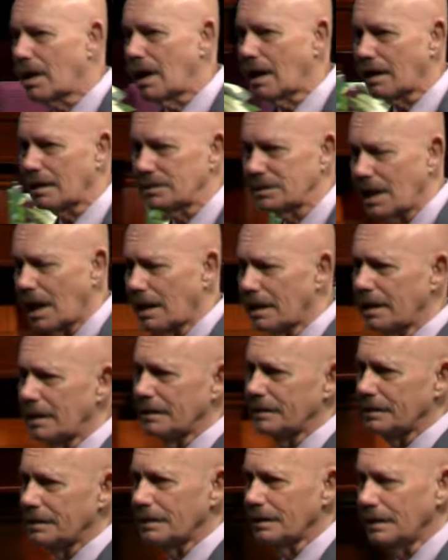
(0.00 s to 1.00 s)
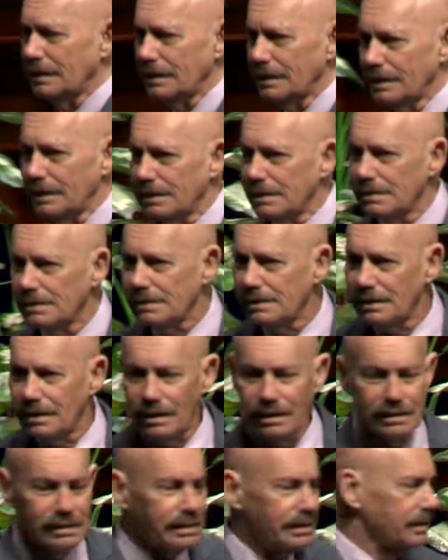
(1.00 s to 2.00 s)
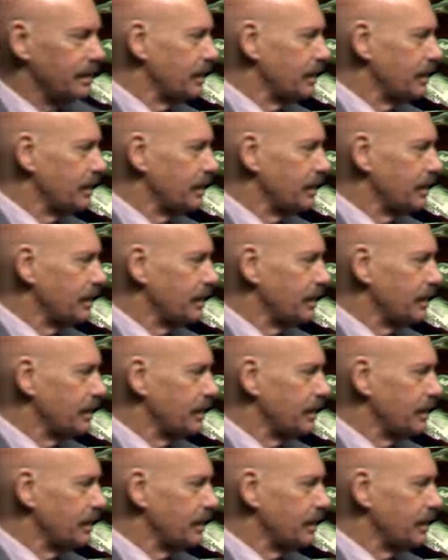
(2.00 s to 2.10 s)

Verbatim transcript: college. I didn't. Yeah,